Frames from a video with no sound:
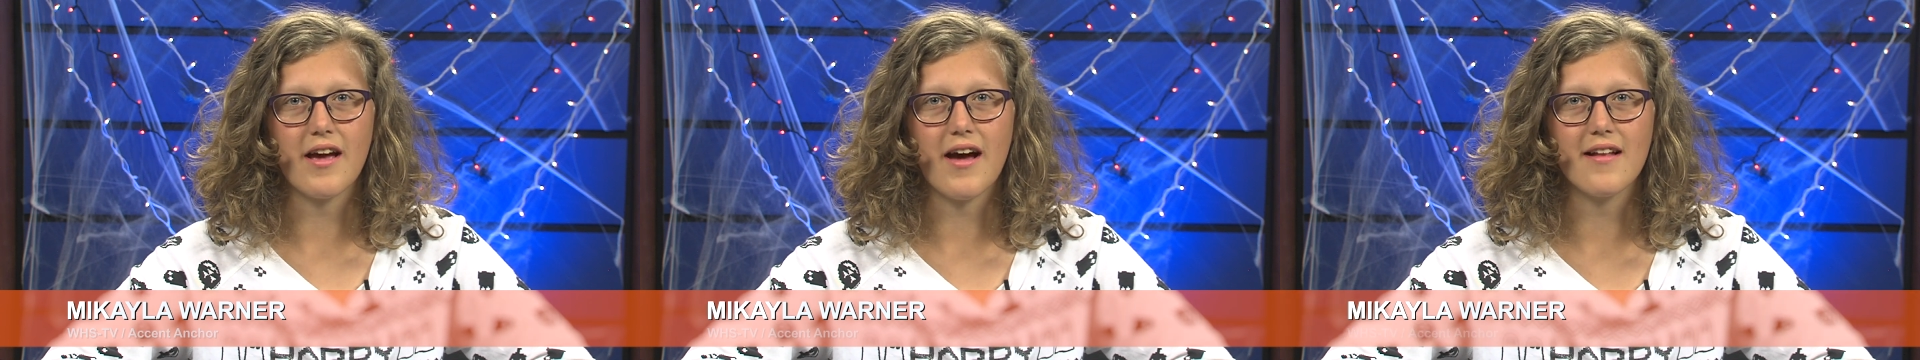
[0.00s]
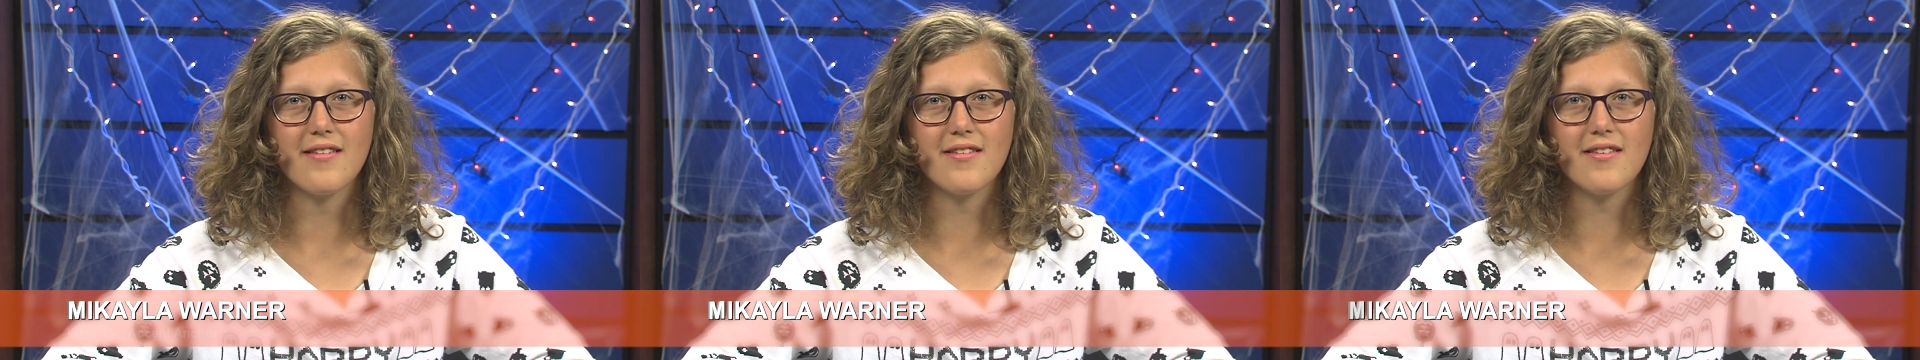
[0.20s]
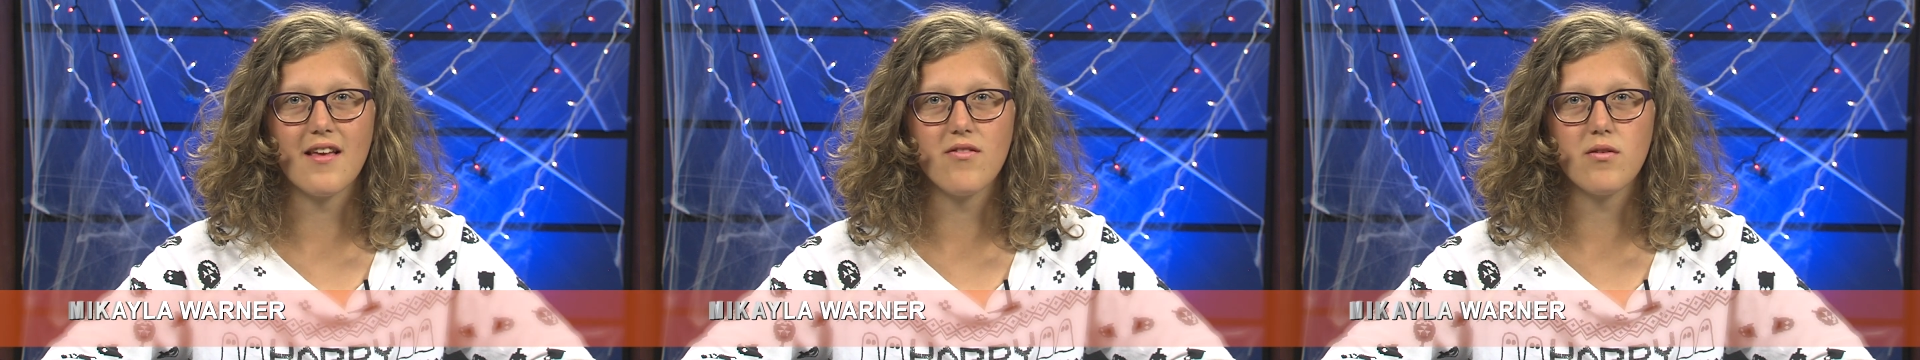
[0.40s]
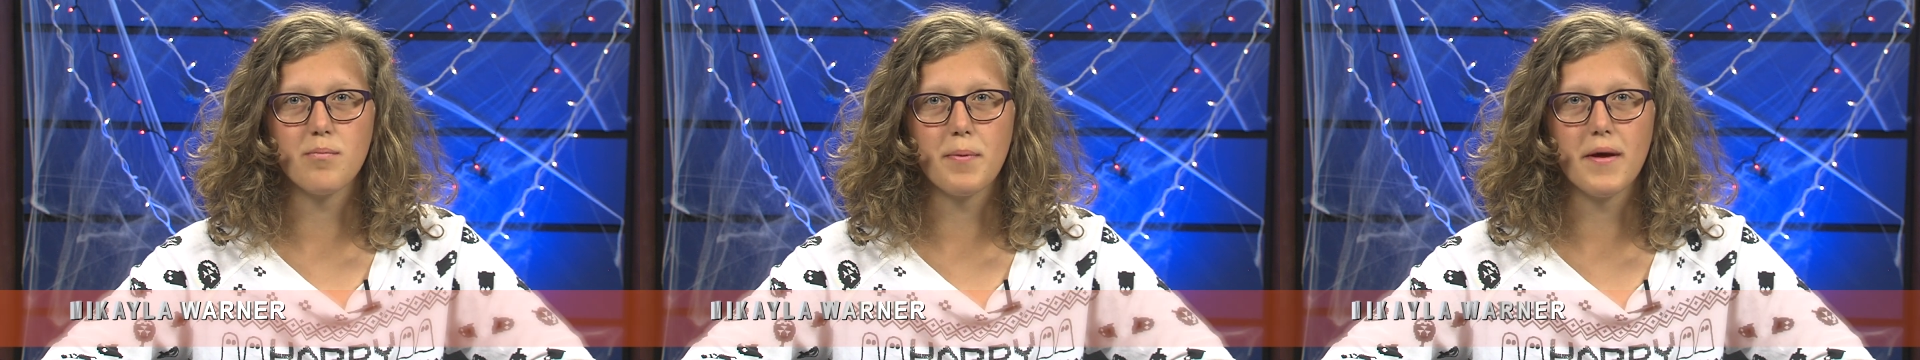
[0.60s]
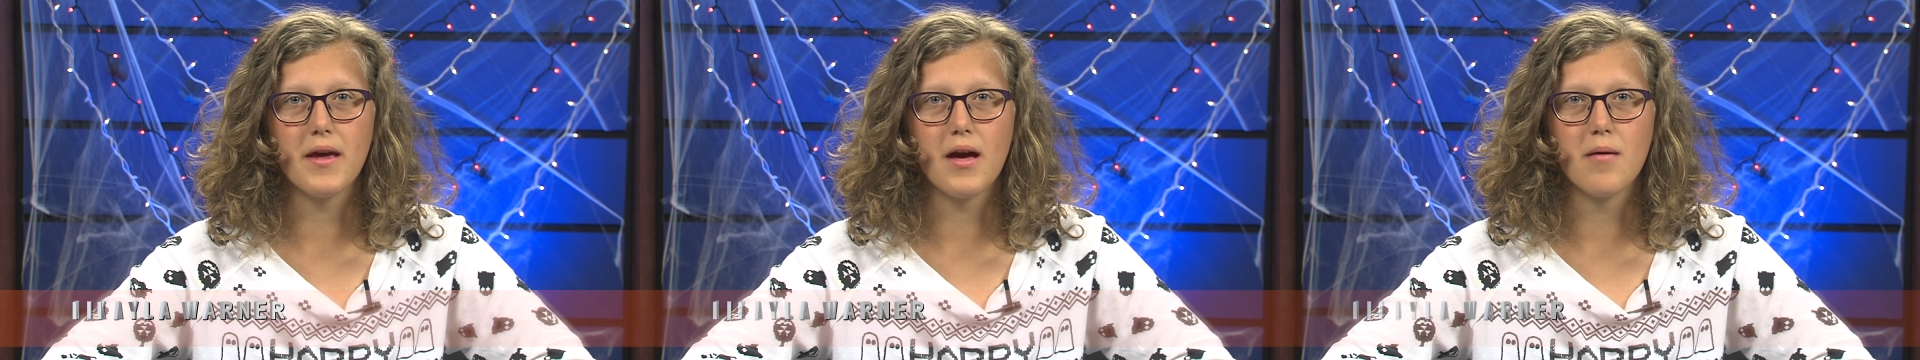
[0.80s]
at 7
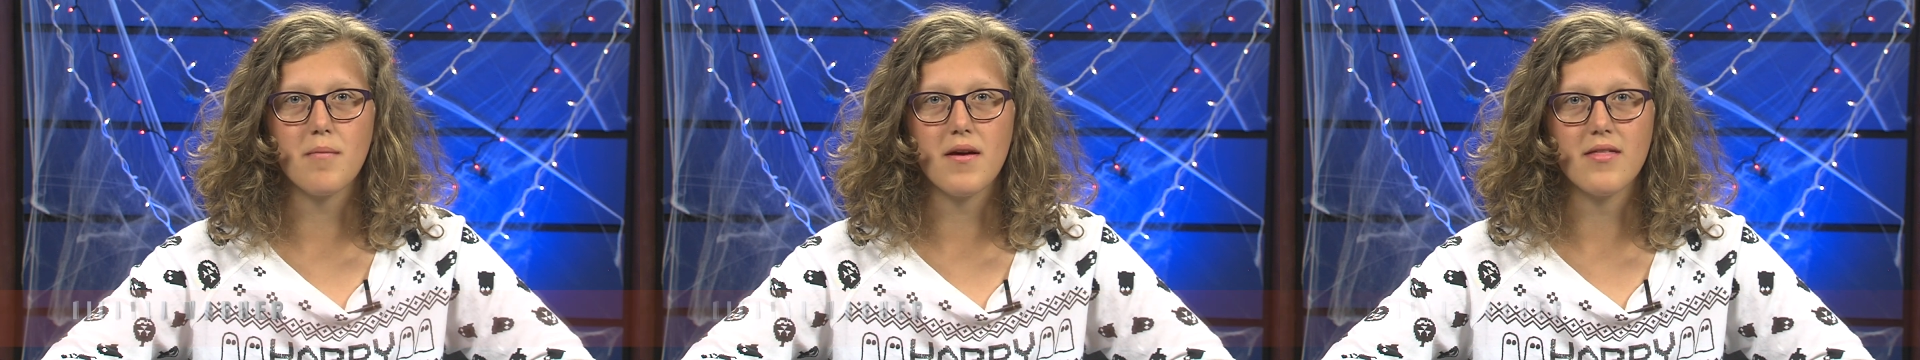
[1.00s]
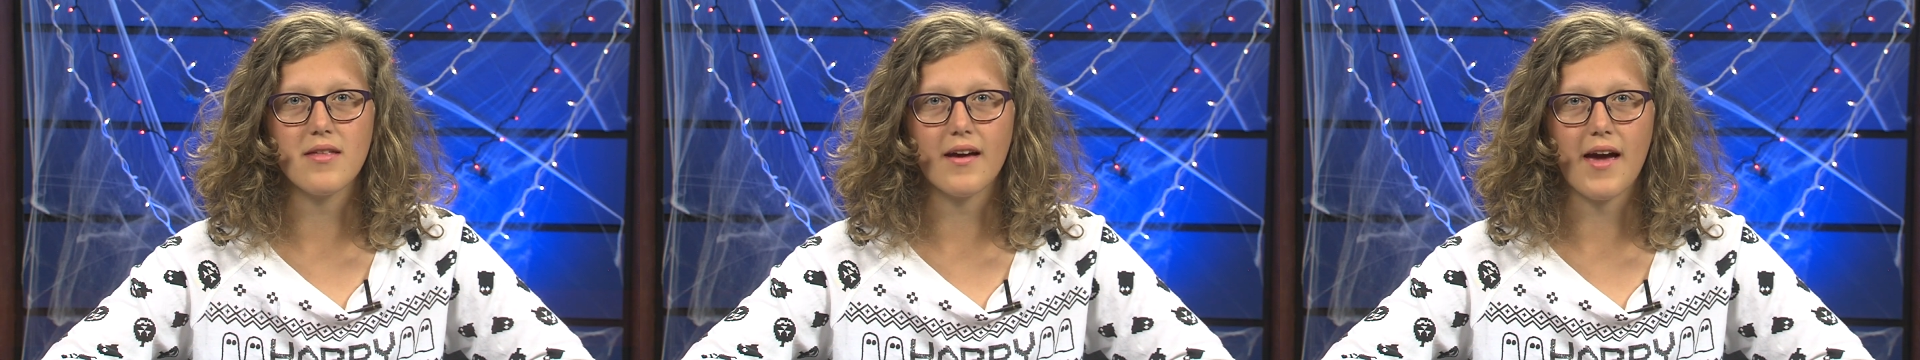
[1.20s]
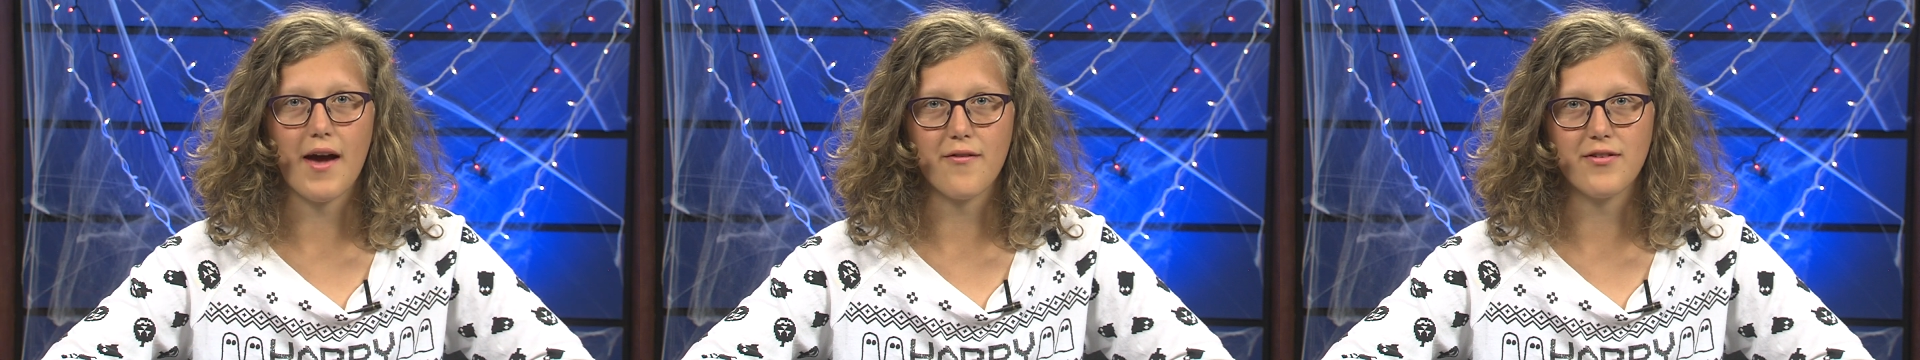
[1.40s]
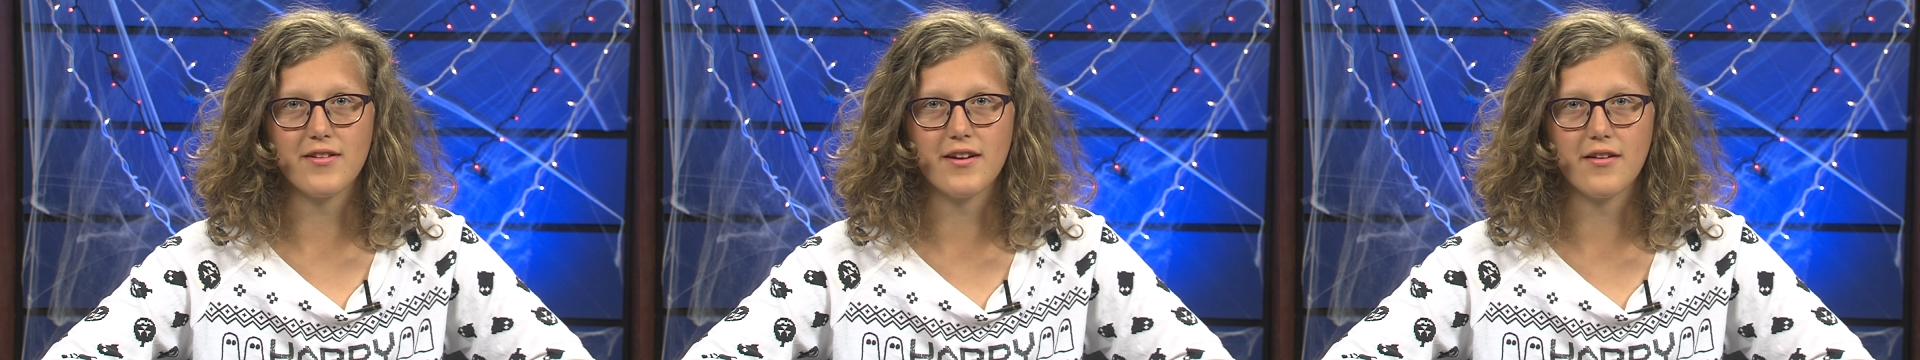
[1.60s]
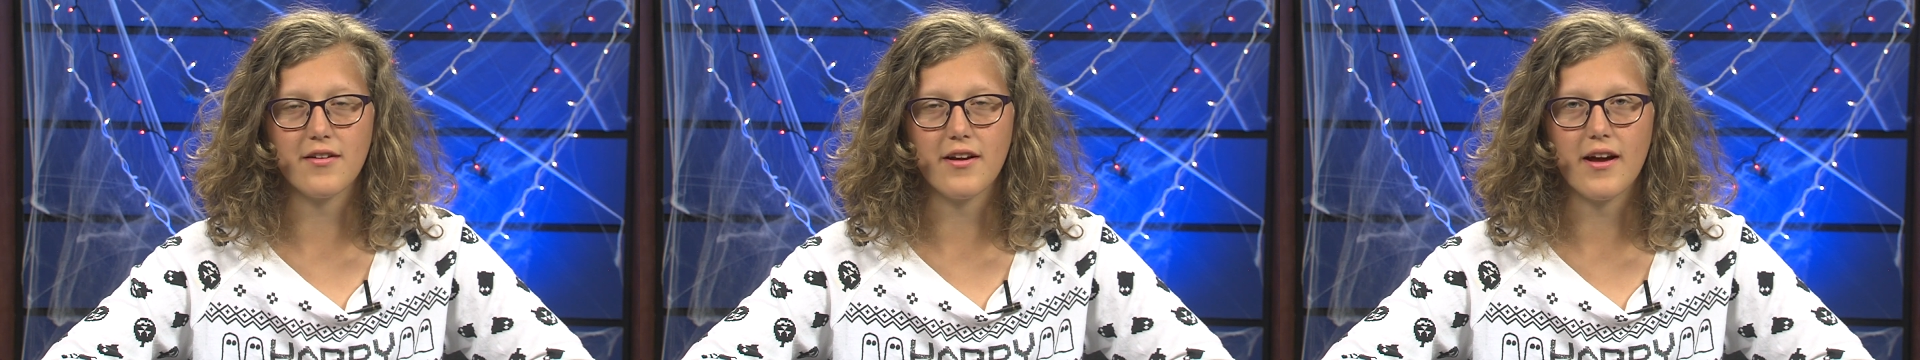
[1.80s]
p.m. in the
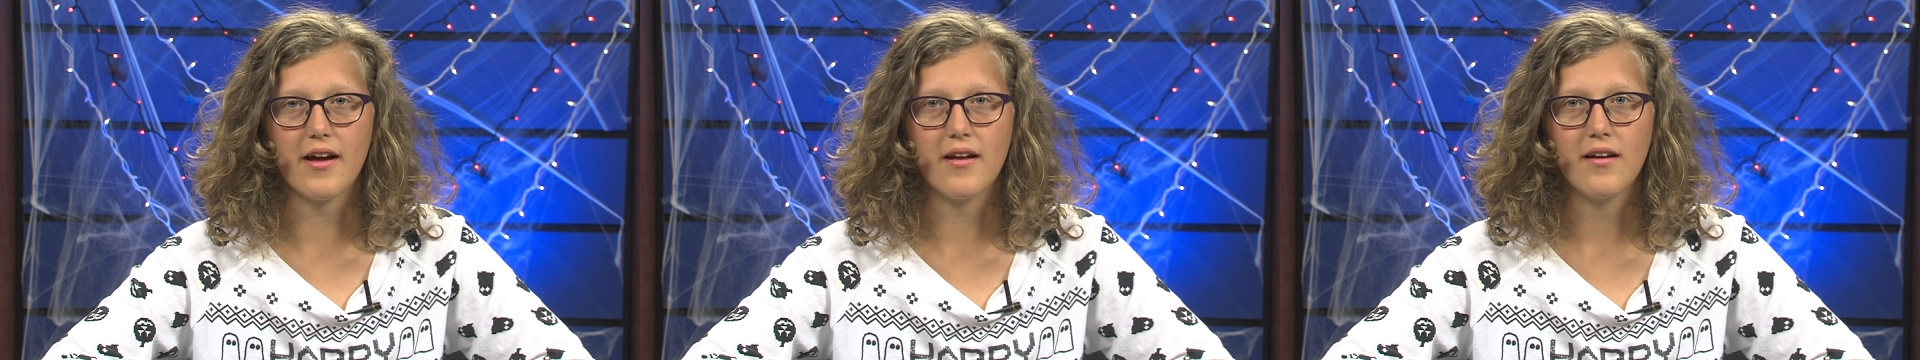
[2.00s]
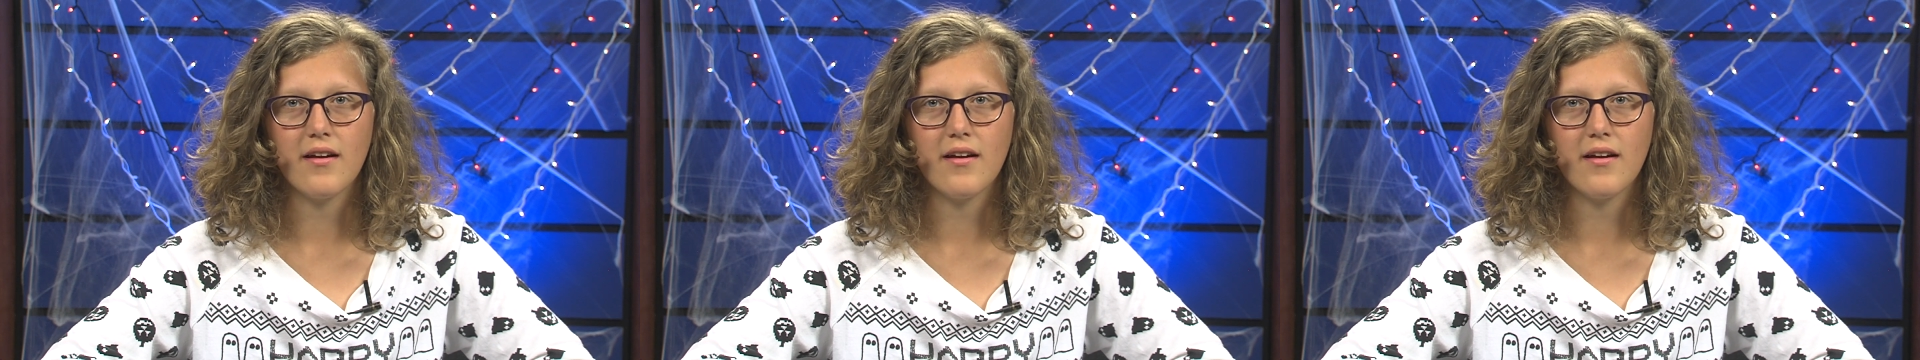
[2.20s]
cafeteria.